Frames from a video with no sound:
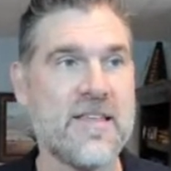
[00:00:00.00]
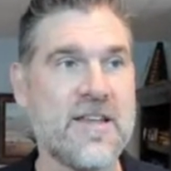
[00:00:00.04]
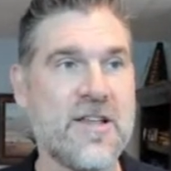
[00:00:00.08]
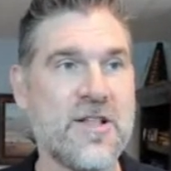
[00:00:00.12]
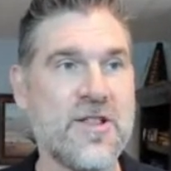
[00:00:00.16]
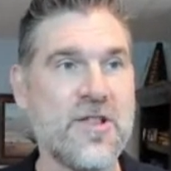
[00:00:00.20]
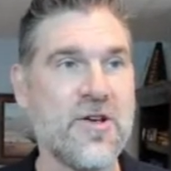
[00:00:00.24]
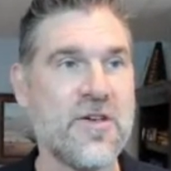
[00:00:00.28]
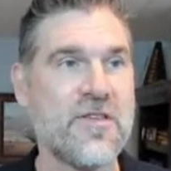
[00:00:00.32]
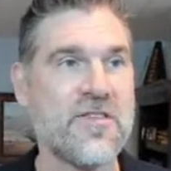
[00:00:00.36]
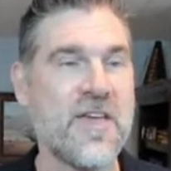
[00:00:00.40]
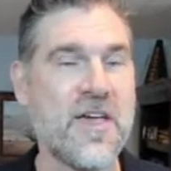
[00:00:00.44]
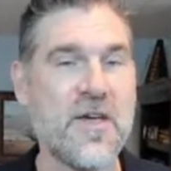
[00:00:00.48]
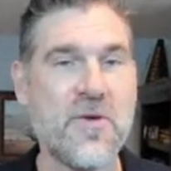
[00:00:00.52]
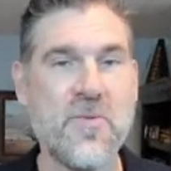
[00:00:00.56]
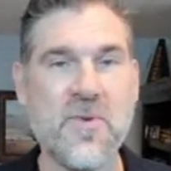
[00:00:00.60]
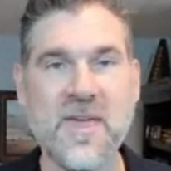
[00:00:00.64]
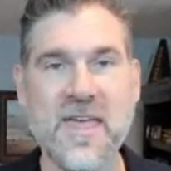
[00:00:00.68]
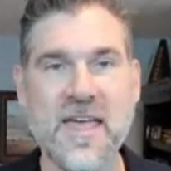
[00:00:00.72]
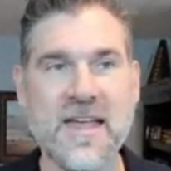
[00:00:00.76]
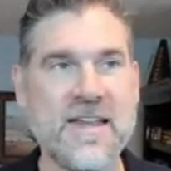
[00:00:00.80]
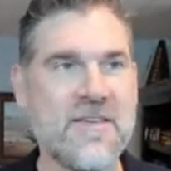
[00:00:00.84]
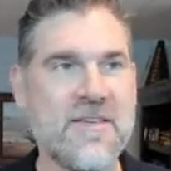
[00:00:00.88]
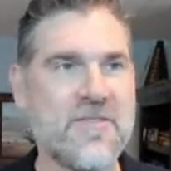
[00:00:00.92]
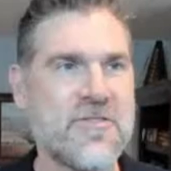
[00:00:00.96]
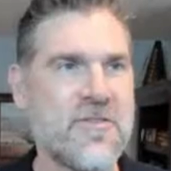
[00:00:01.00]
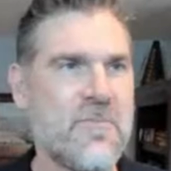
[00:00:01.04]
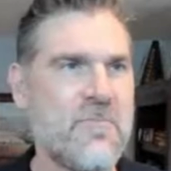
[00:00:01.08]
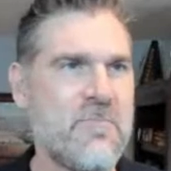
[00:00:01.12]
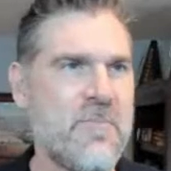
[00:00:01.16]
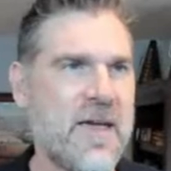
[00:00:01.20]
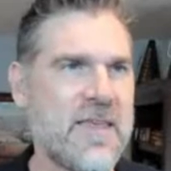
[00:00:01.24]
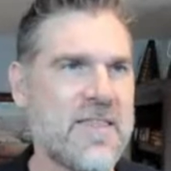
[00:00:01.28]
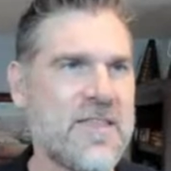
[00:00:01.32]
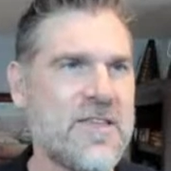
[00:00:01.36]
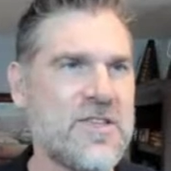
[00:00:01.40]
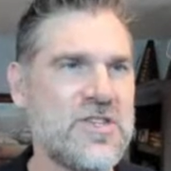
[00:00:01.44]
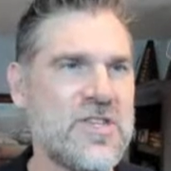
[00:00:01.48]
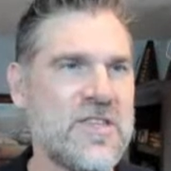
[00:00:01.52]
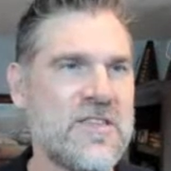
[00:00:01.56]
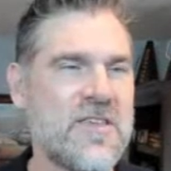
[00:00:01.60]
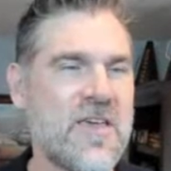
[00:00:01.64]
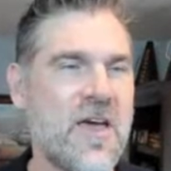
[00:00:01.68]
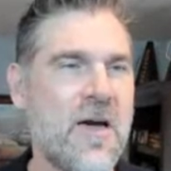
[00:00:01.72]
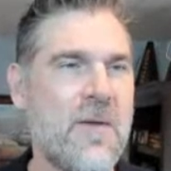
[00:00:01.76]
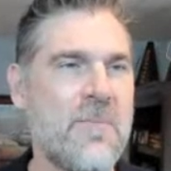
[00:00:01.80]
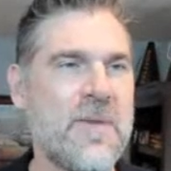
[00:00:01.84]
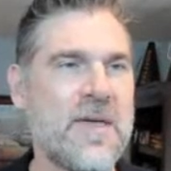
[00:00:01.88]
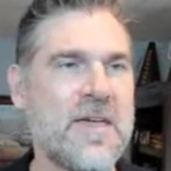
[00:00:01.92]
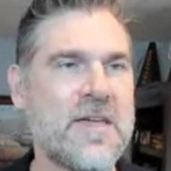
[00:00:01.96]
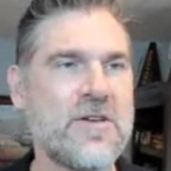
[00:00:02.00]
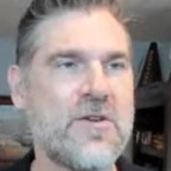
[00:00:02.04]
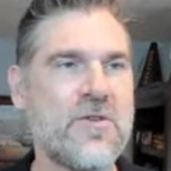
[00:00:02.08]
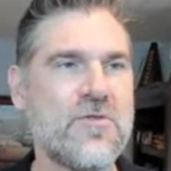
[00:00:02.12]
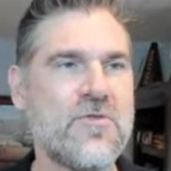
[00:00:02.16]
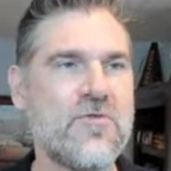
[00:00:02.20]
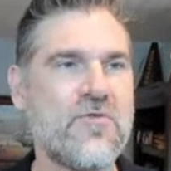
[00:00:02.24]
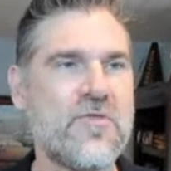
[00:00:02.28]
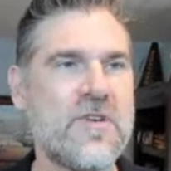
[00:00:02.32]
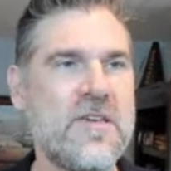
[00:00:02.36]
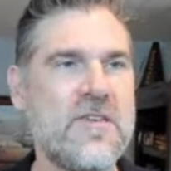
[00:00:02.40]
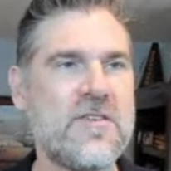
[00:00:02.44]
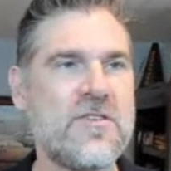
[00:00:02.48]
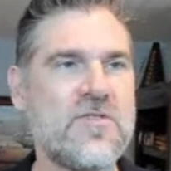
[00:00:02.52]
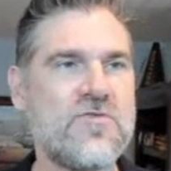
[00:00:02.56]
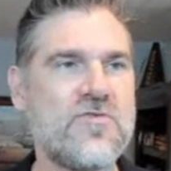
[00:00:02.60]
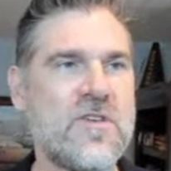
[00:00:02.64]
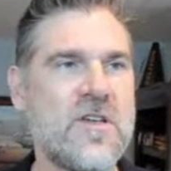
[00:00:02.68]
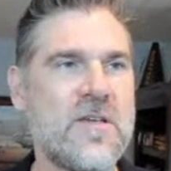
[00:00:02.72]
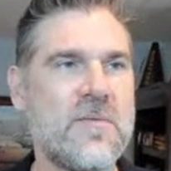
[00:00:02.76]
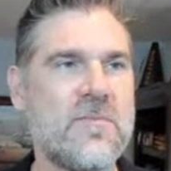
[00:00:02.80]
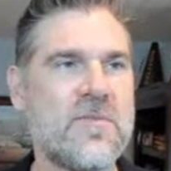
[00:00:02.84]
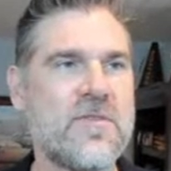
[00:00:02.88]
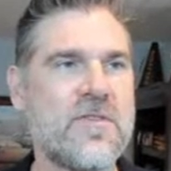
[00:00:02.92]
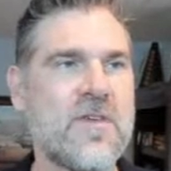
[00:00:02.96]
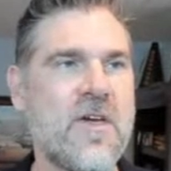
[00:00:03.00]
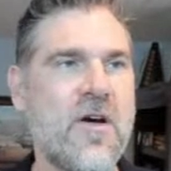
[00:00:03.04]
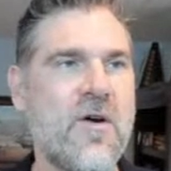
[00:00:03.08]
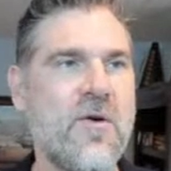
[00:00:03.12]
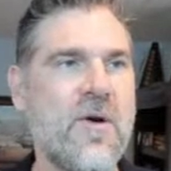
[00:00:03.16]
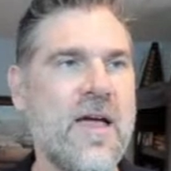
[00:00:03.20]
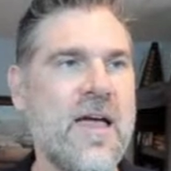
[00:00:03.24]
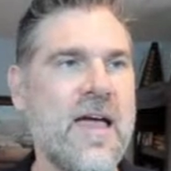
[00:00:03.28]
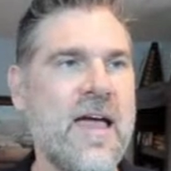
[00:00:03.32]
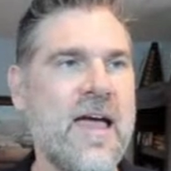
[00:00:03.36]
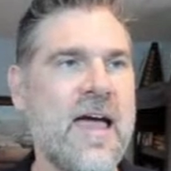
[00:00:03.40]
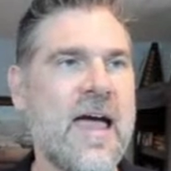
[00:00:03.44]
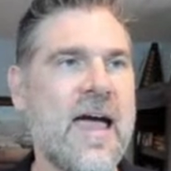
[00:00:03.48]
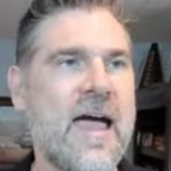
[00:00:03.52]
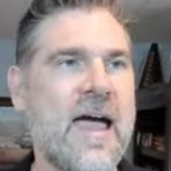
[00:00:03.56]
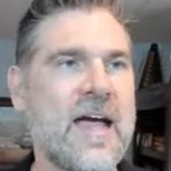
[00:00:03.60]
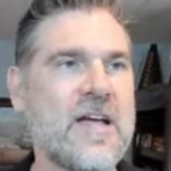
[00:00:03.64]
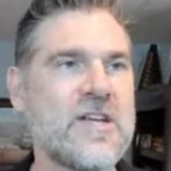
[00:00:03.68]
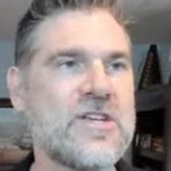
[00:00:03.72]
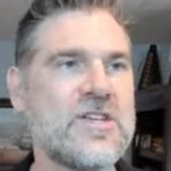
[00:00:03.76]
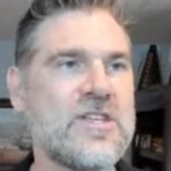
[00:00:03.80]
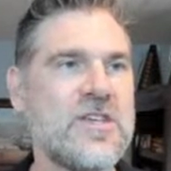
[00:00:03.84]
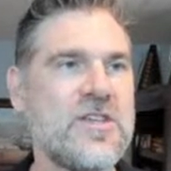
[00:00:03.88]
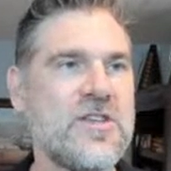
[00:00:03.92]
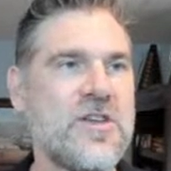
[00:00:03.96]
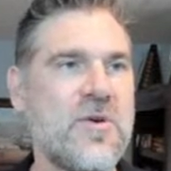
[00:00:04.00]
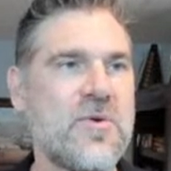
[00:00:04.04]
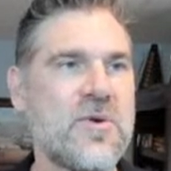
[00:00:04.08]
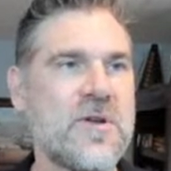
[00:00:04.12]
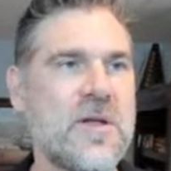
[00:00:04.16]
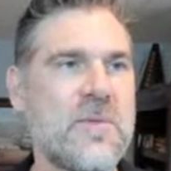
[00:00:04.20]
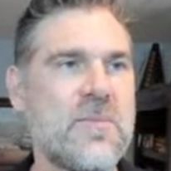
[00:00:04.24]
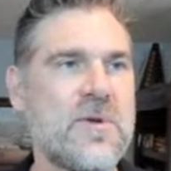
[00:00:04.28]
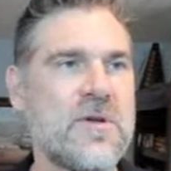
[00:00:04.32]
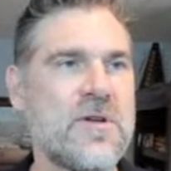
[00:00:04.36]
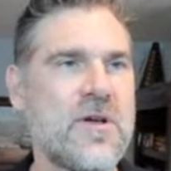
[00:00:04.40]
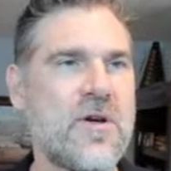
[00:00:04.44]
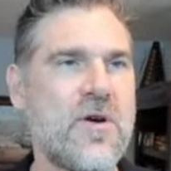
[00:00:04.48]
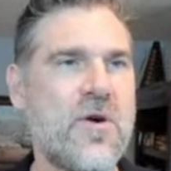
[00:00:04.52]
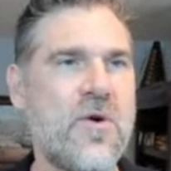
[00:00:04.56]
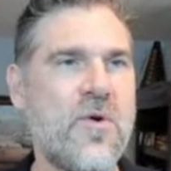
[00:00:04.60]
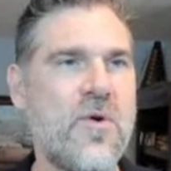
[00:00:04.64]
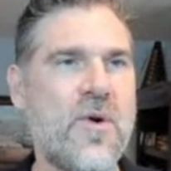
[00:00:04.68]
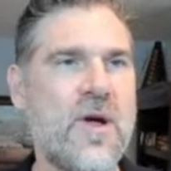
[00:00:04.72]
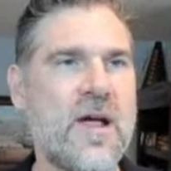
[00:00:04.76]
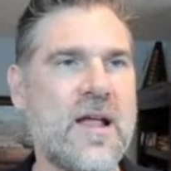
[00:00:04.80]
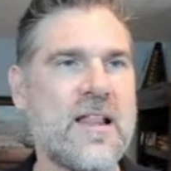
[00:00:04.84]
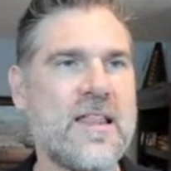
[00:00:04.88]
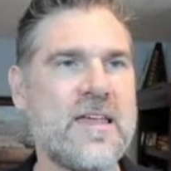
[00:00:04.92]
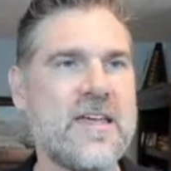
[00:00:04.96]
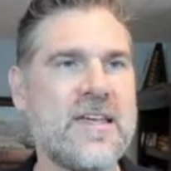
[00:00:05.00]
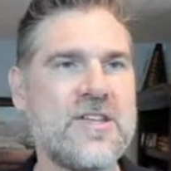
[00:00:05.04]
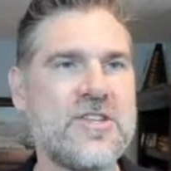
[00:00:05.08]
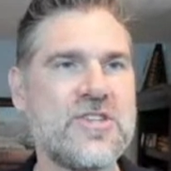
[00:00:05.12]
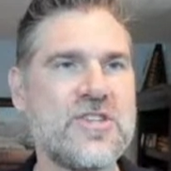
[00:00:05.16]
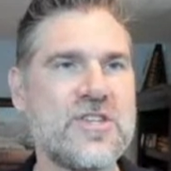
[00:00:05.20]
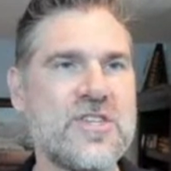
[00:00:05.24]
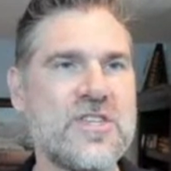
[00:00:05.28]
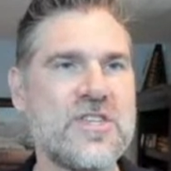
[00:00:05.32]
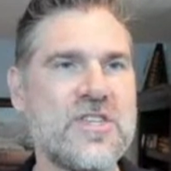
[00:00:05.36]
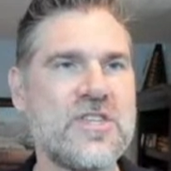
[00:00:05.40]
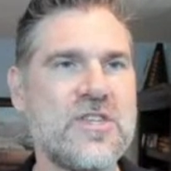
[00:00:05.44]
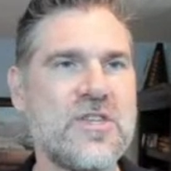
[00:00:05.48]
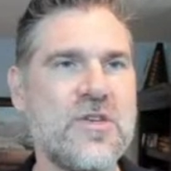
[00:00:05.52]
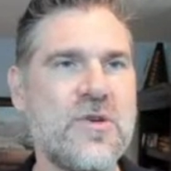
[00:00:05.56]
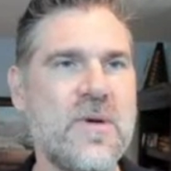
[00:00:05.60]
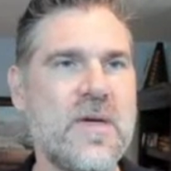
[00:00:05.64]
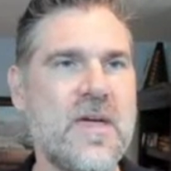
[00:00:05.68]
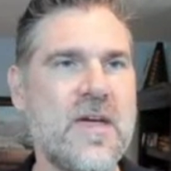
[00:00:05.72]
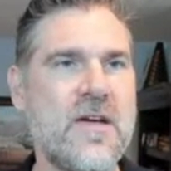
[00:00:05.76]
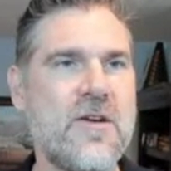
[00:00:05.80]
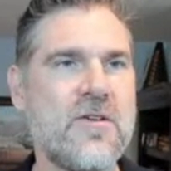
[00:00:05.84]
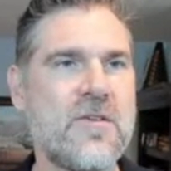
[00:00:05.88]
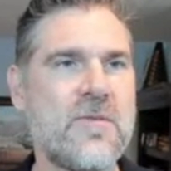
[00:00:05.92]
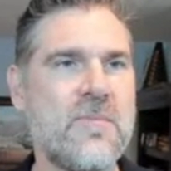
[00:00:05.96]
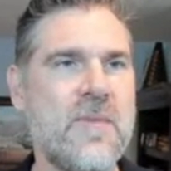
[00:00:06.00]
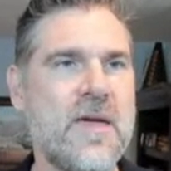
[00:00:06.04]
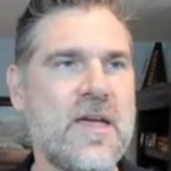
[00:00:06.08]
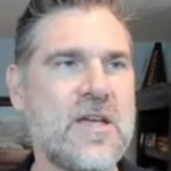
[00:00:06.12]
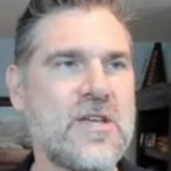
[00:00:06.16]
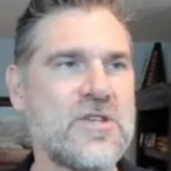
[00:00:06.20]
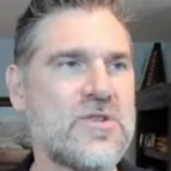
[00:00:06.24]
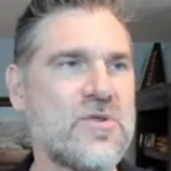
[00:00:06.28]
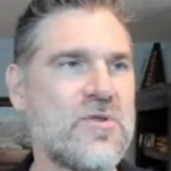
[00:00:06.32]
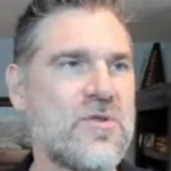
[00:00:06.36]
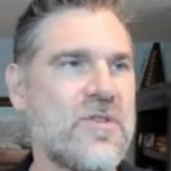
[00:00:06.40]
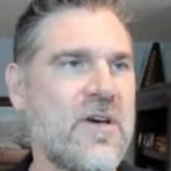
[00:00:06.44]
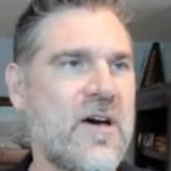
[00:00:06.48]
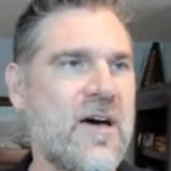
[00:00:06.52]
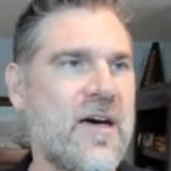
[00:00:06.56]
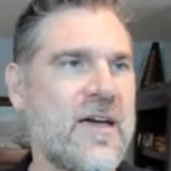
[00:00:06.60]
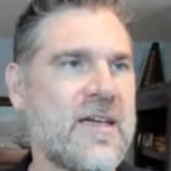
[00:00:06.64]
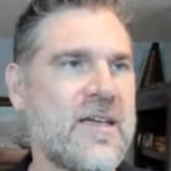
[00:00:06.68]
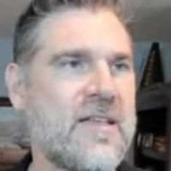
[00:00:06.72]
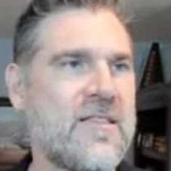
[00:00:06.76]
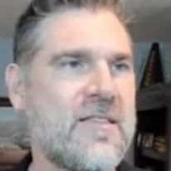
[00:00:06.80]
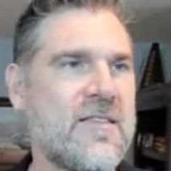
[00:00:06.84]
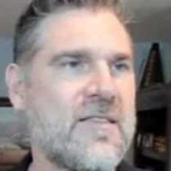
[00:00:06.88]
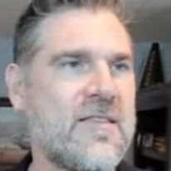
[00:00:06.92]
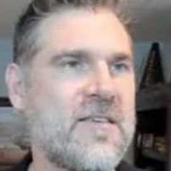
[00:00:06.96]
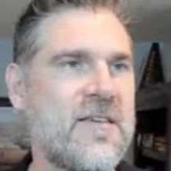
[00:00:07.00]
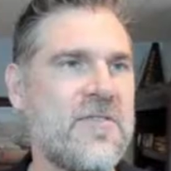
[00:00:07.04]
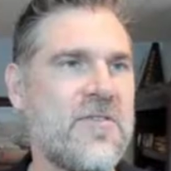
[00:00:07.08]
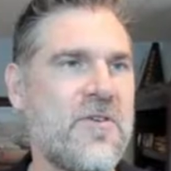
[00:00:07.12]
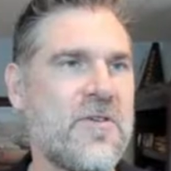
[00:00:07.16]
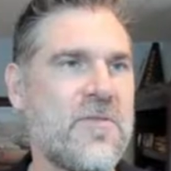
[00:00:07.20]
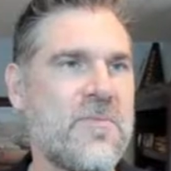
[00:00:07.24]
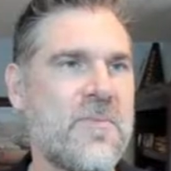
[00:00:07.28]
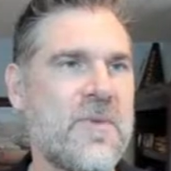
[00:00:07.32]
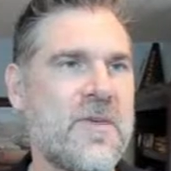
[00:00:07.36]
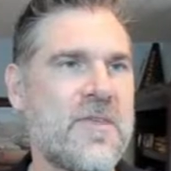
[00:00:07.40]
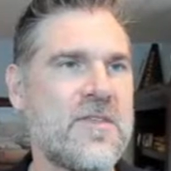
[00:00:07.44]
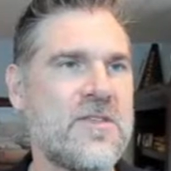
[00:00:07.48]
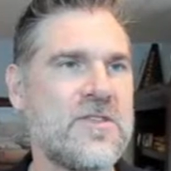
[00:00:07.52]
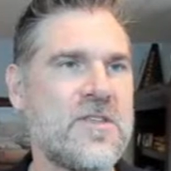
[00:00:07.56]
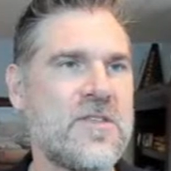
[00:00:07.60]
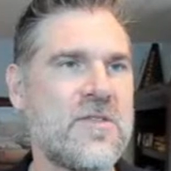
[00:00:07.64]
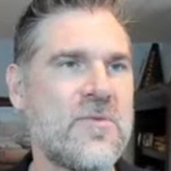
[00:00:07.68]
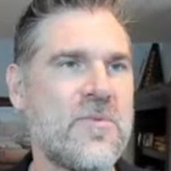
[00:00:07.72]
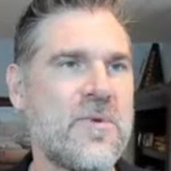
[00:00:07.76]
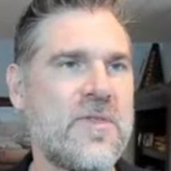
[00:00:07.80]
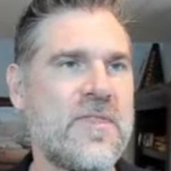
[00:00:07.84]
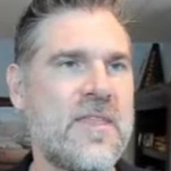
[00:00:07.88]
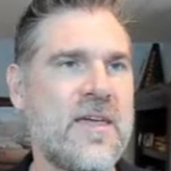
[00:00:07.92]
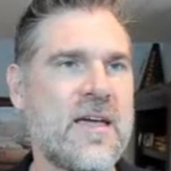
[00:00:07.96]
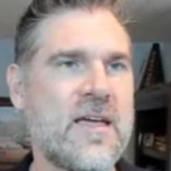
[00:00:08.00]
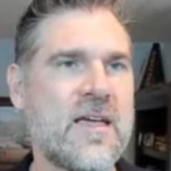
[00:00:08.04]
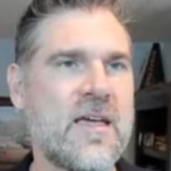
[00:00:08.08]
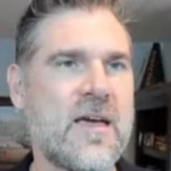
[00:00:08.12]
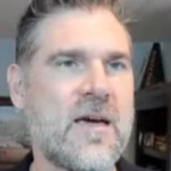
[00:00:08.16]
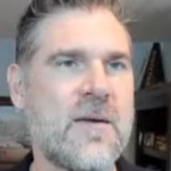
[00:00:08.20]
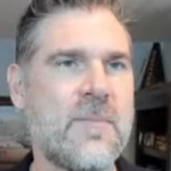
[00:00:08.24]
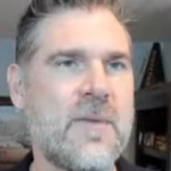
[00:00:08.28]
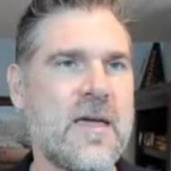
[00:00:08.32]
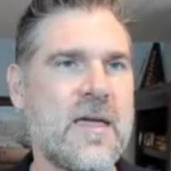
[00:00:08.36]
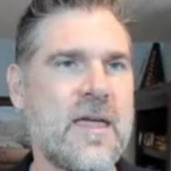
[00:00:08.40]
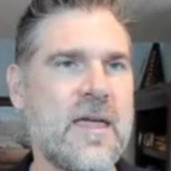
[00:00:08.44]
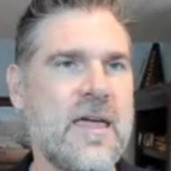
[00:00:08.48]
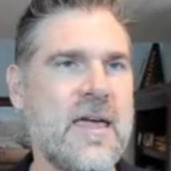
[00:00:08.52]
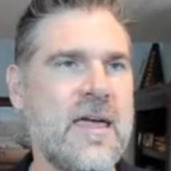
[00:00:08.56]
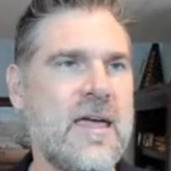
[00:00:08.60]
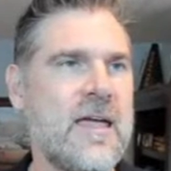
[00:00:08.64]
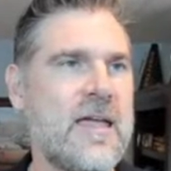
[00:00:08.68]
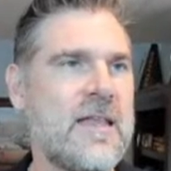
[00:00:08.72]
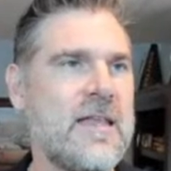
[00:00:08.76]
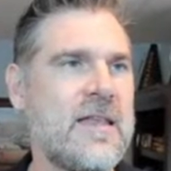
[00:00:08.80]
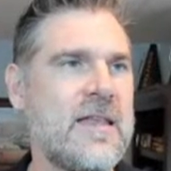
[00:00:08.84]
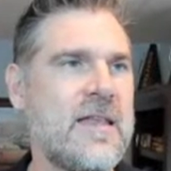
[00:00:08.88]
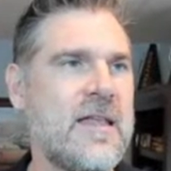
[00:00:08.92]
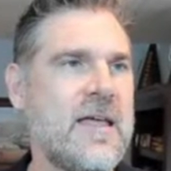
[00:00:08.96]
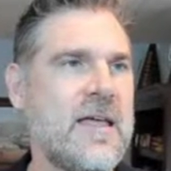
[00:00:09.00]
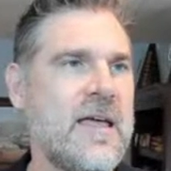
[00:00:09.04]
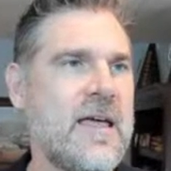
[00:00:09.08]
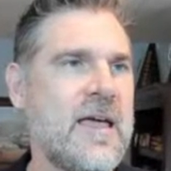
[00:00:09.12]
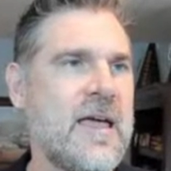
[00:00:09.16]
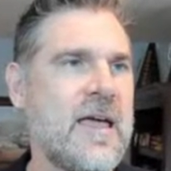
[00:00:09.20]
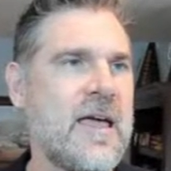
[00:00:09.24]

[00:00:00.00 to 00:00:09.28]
And it looks like we're getting some messages coming in on Restream. So actually, you know what I'm going to quickly just do here is make sure that I can see those messages when they're coming in.